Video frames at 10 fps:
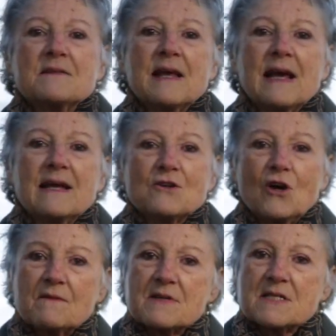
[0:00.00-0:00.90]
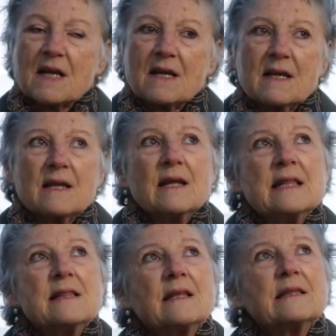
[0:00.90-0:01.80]
that all of a sudden
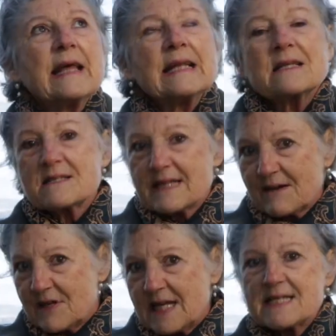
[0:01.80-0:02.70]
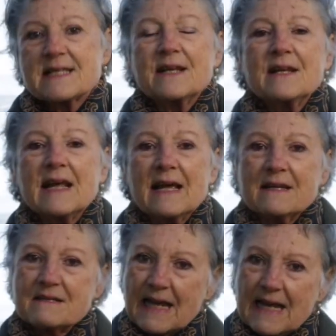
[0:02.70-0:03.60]
in the late 70s
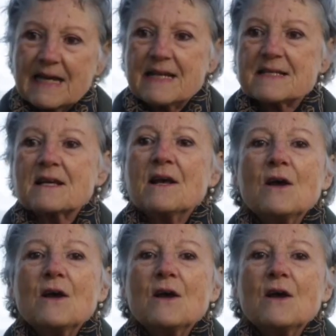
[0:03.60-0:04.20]
and 80s,